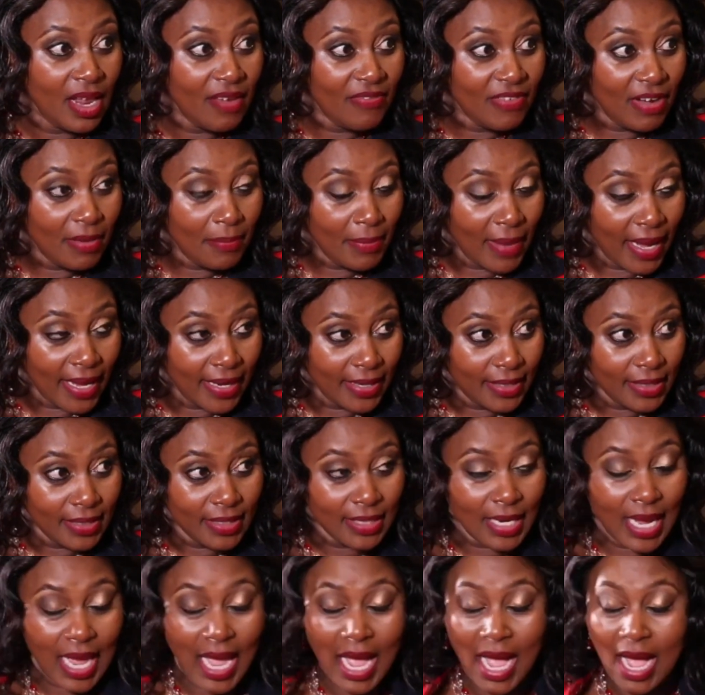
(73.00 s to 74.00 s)
Never
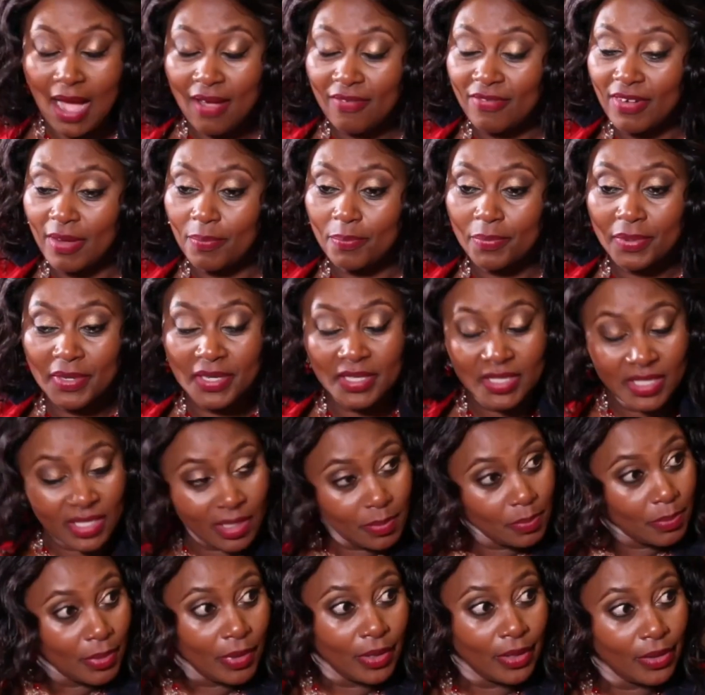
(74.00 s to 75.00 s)
mind, I have a
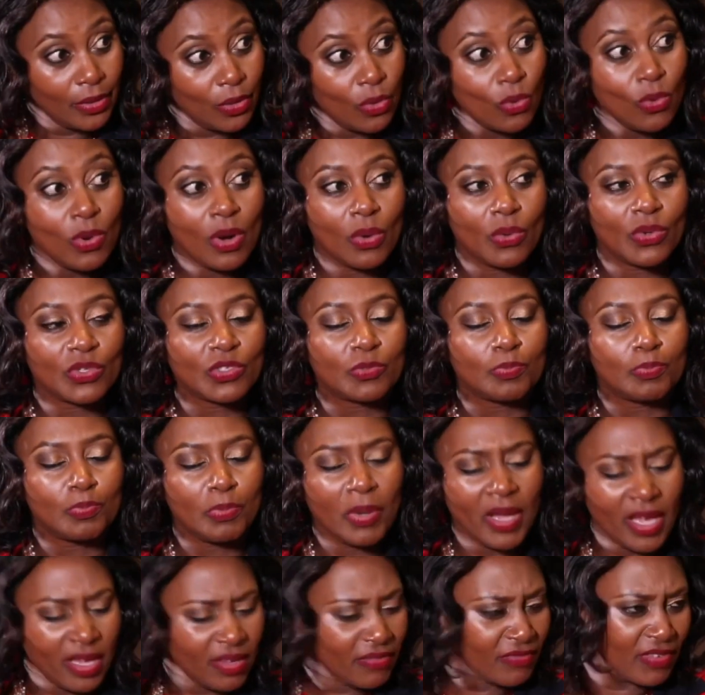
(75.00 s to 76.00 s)
principal who I was
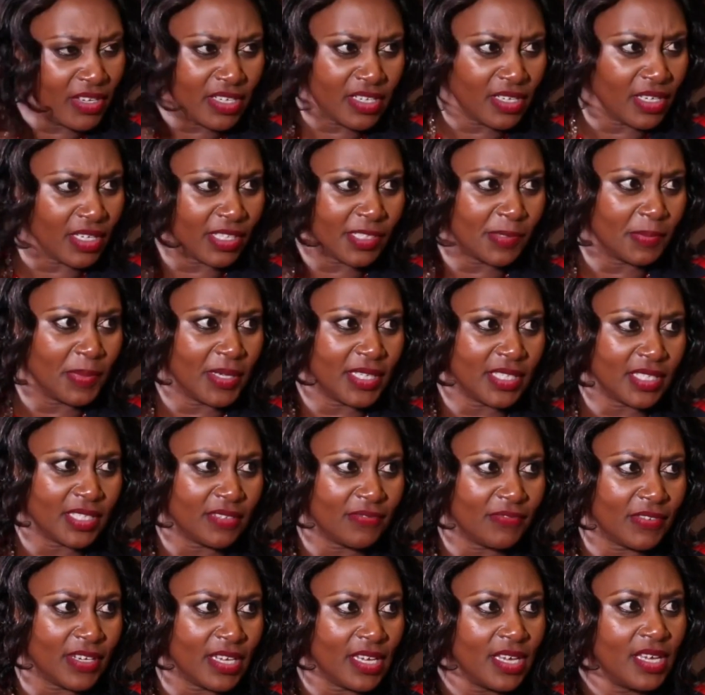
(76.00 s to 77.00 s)
paying very
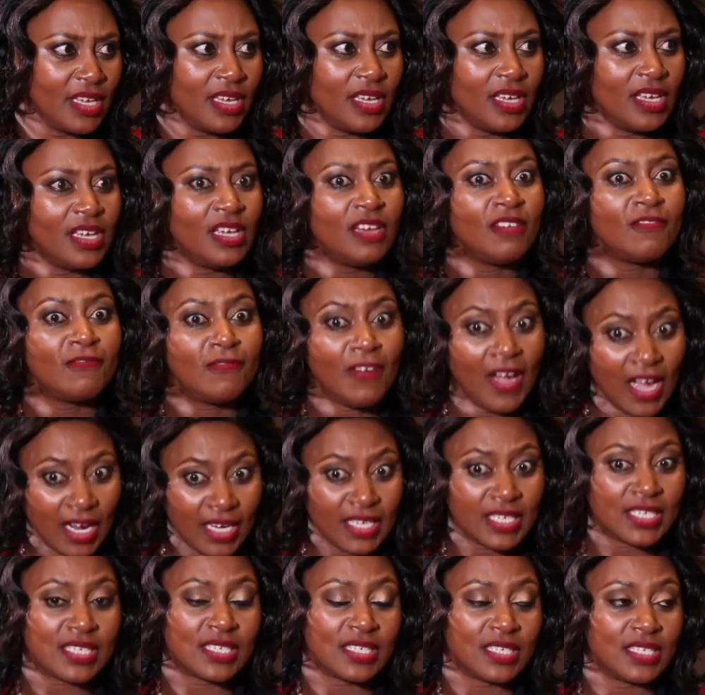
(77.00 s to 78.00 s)
expensively. In
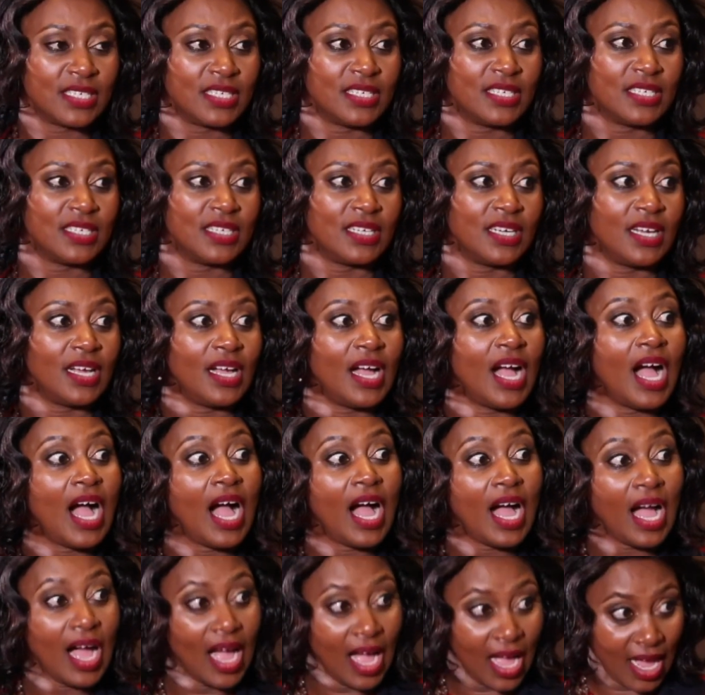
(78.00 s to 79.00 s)
fact,
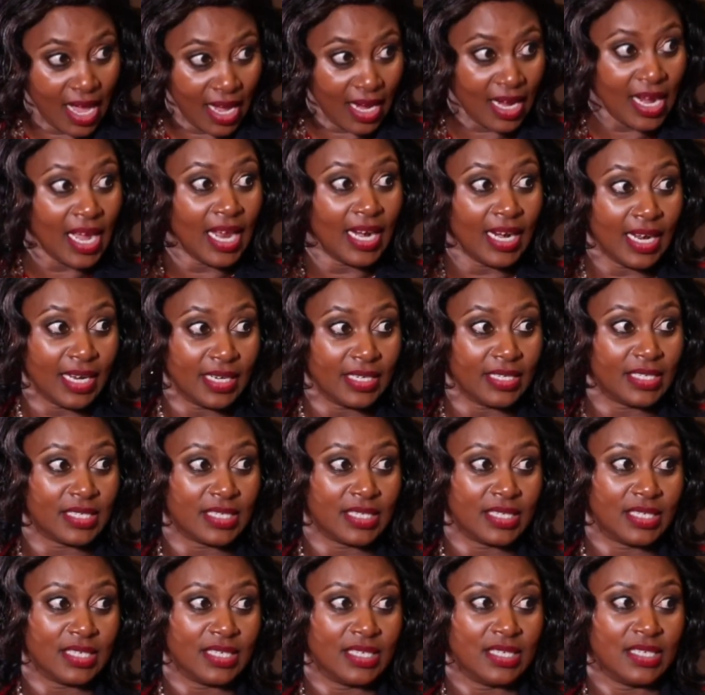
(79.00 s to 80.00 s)

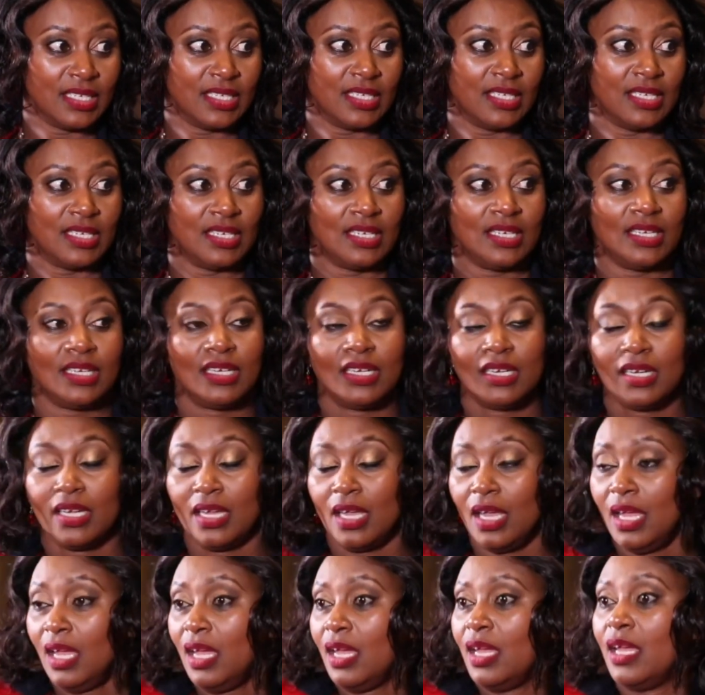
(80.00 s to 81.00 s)
colored.
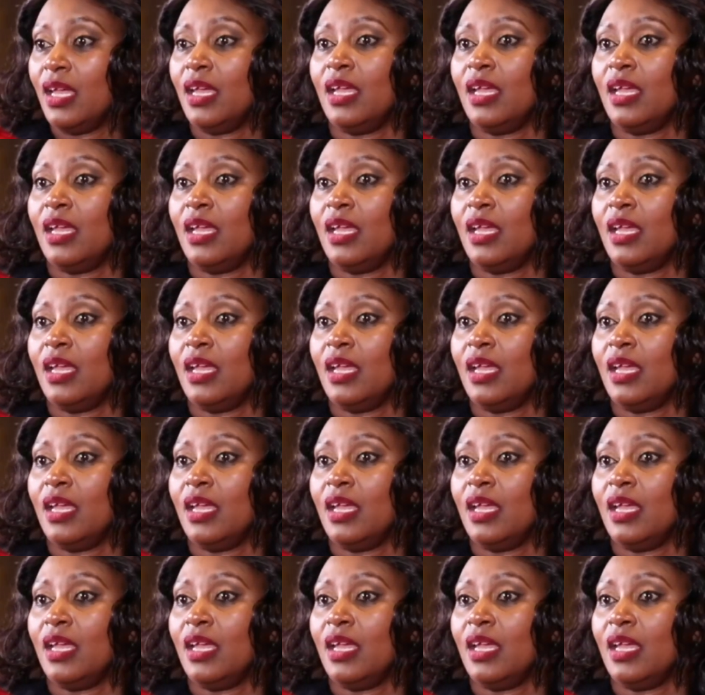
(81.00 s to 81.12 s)
Eh?